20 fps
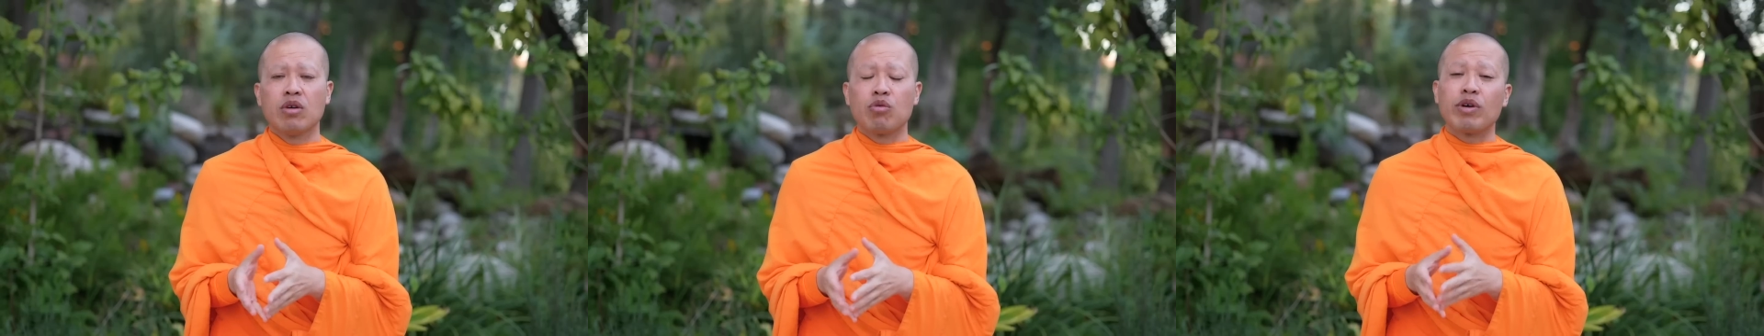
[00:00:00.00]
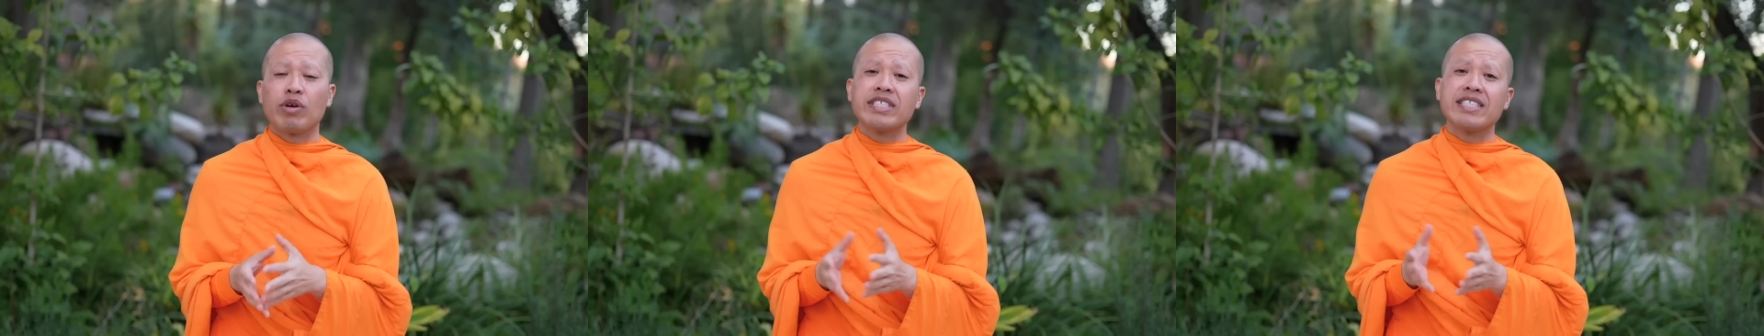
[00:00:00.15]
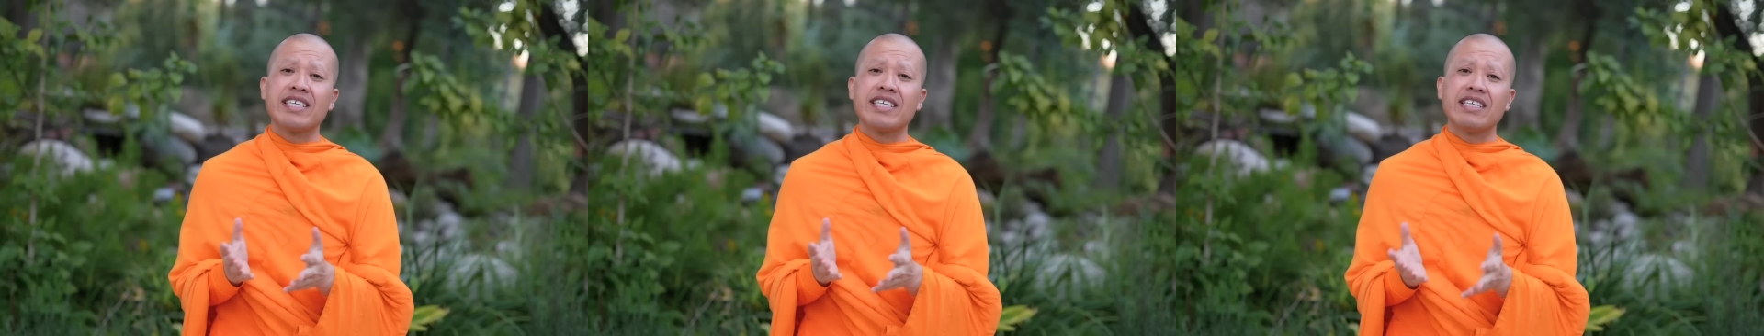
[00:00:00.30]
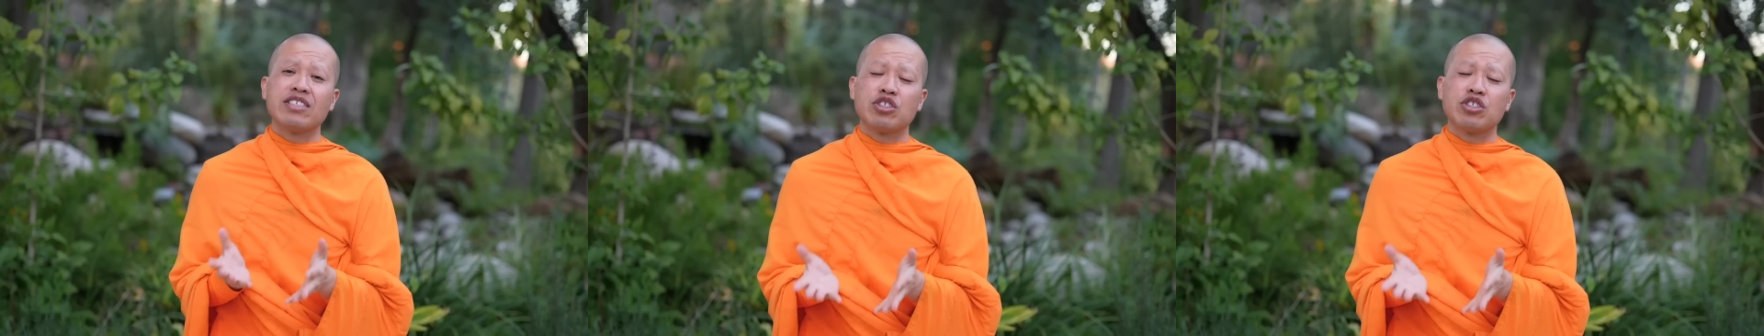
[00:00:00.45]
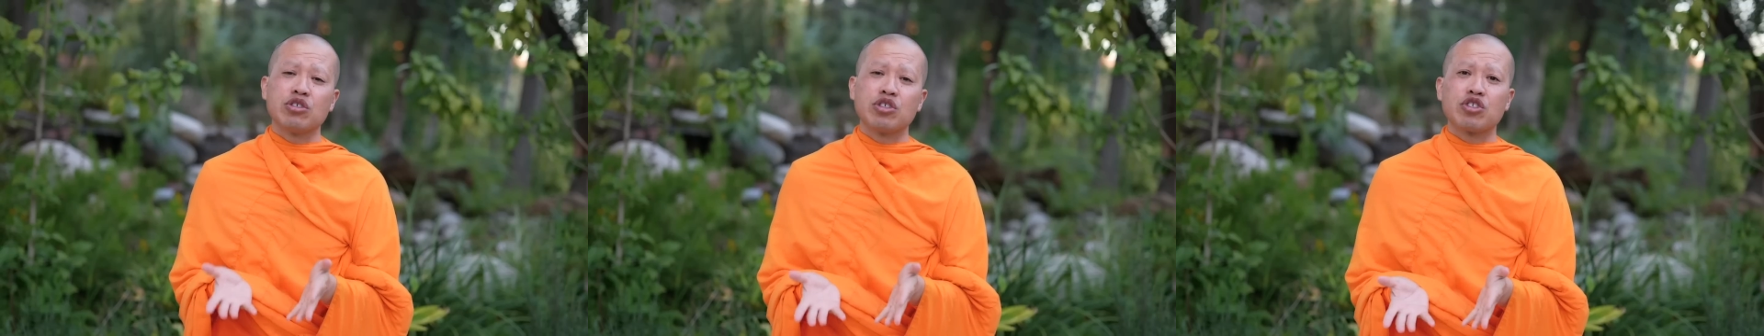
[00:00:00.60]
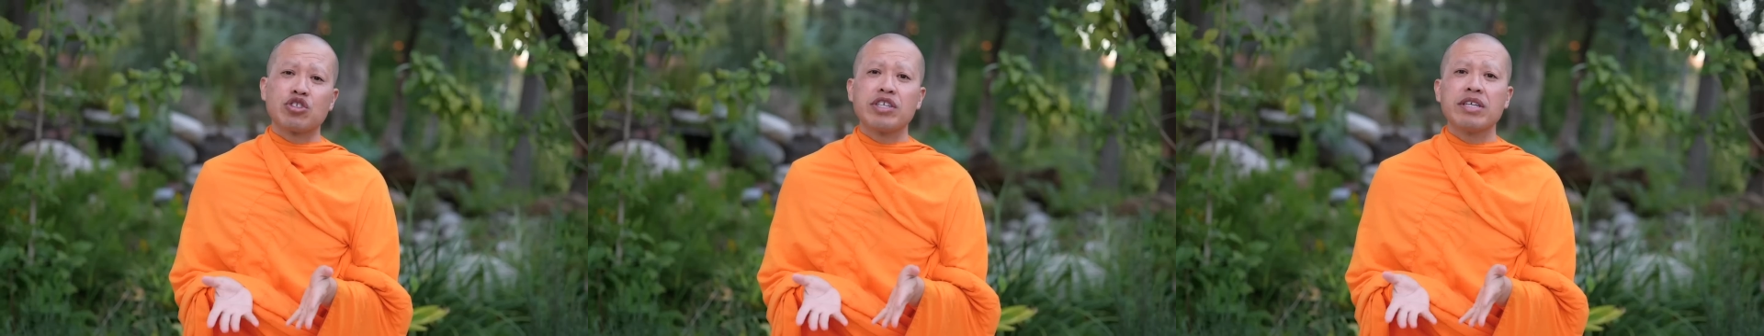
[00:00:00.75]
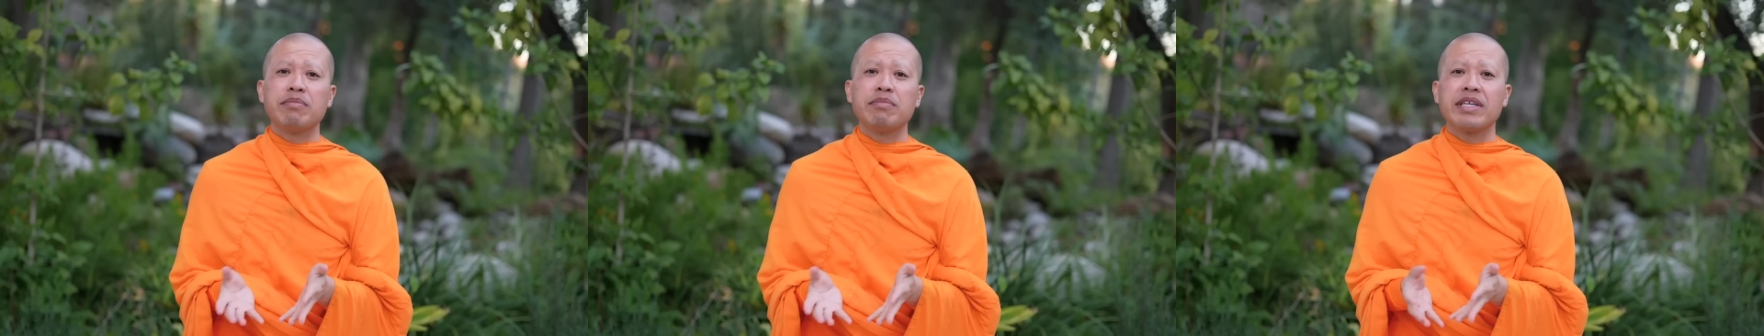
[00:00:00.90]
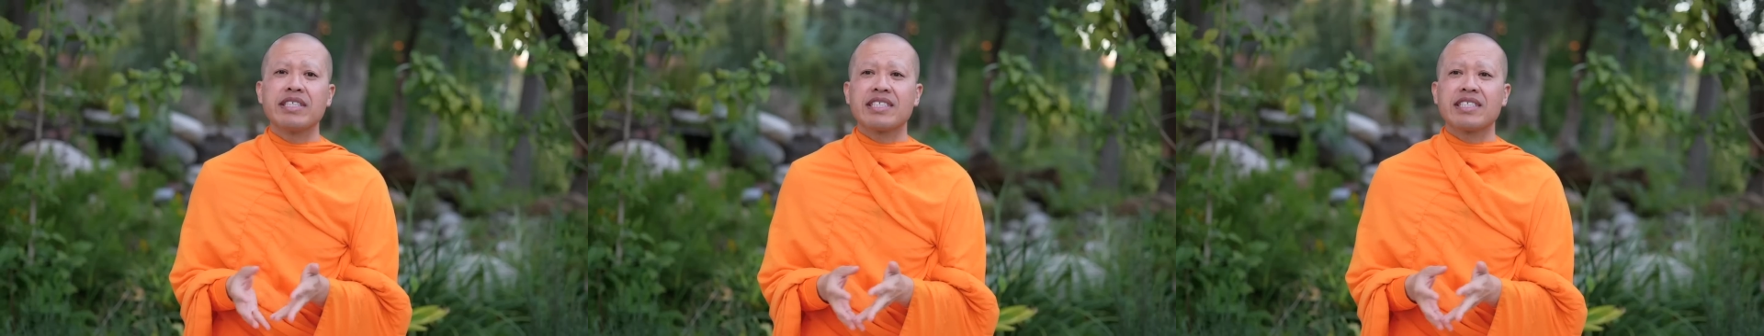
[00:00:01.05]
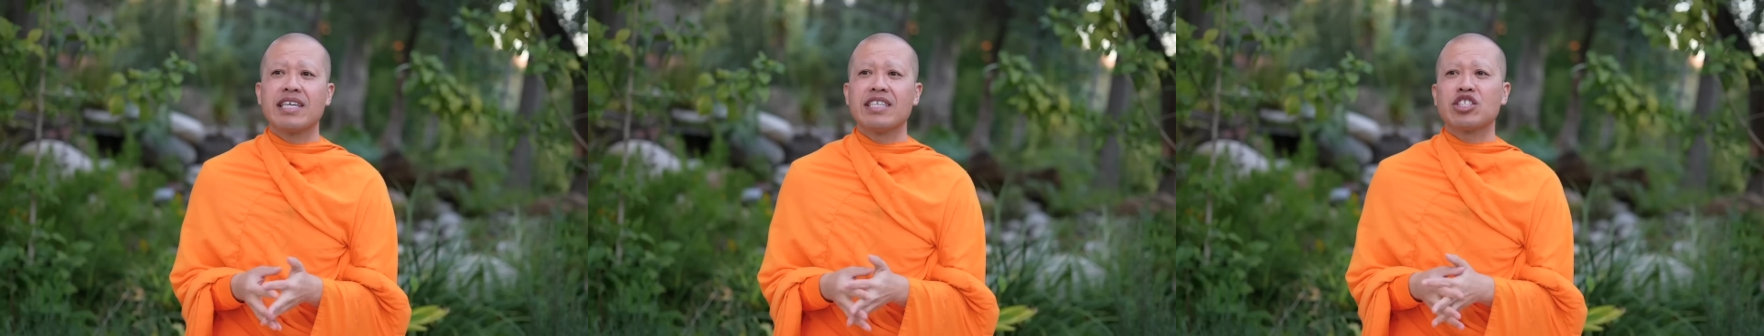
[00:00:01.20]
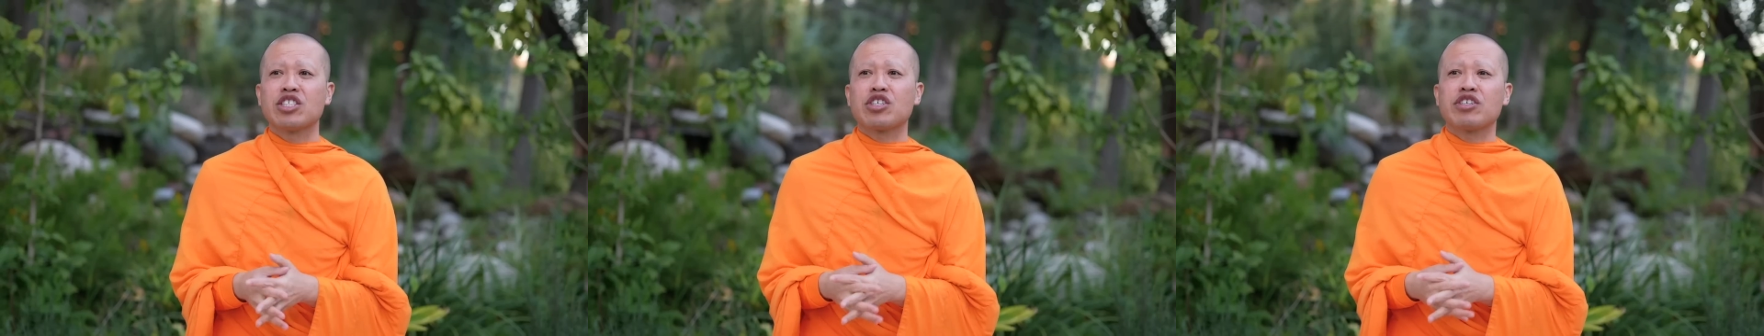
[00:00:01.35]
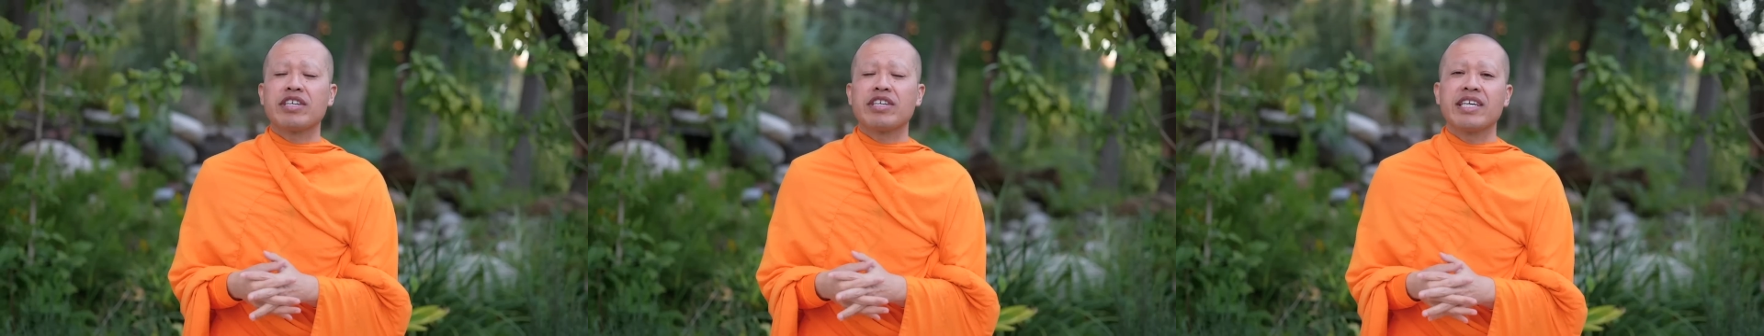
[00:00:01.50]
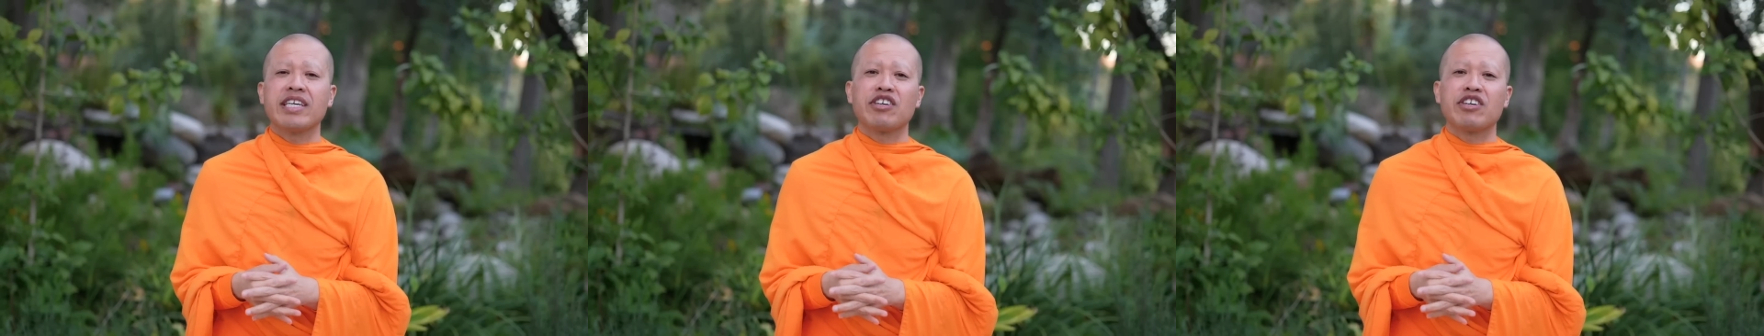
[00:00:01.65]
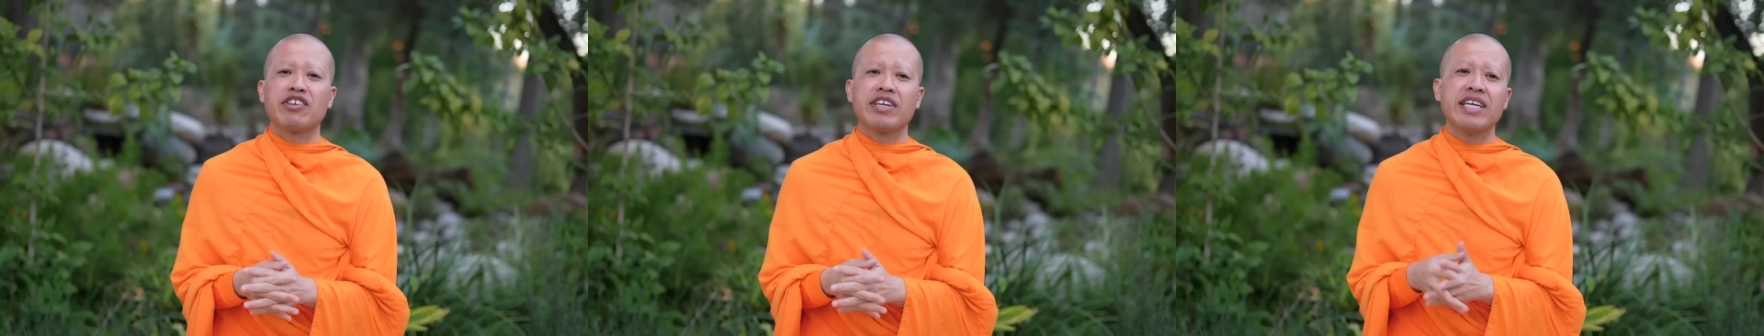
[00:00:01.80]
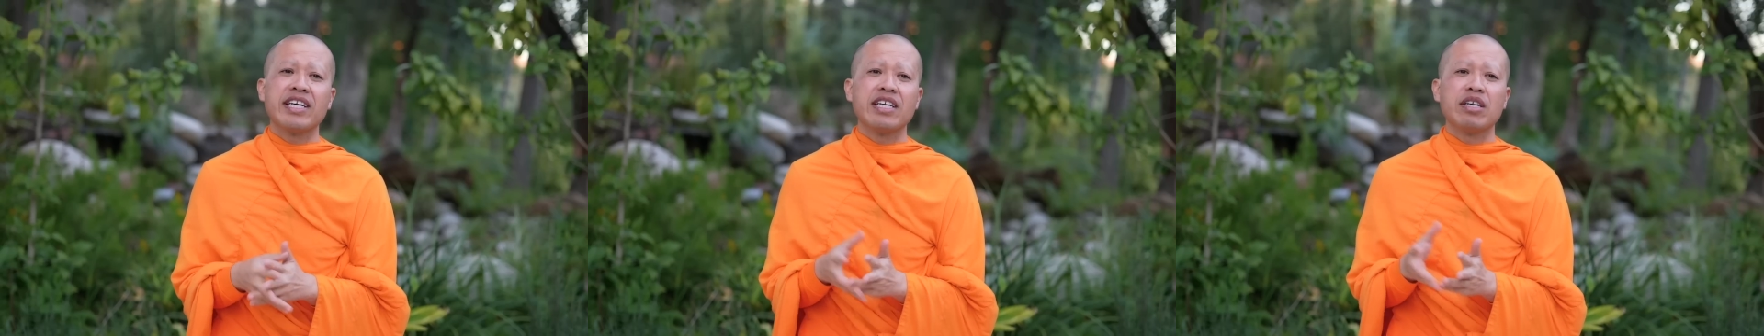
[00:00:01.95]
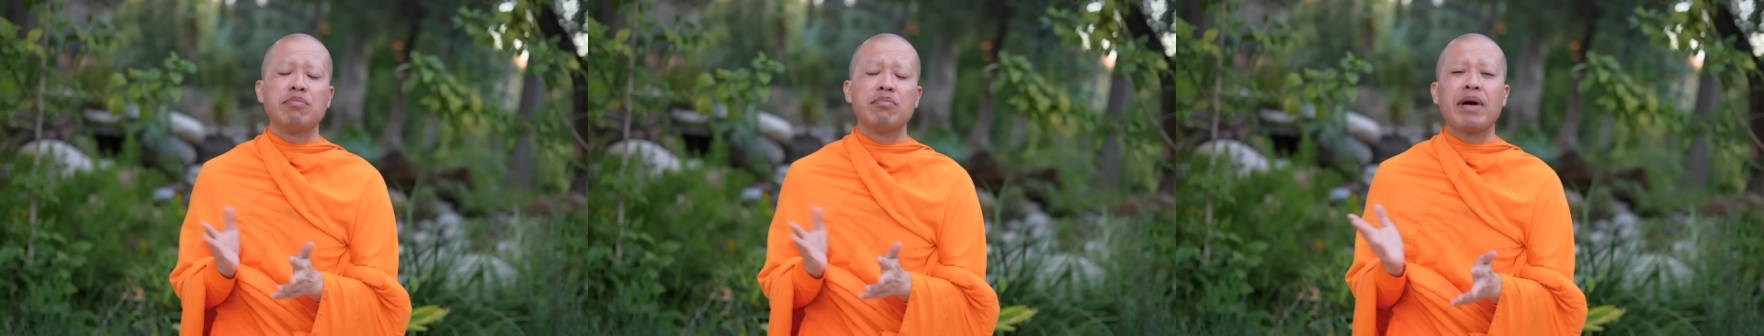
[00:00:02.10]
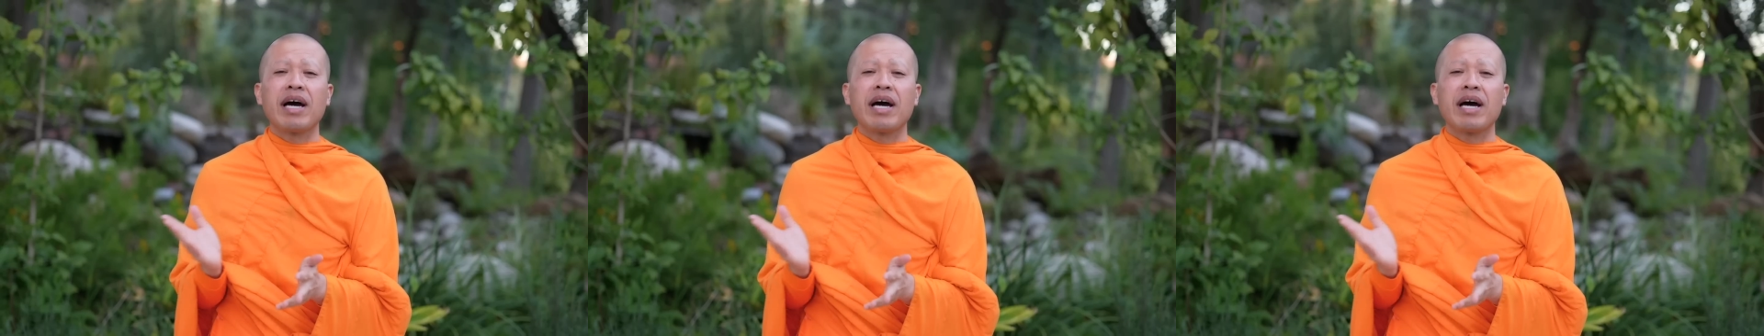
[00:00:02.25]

residential treatment center here in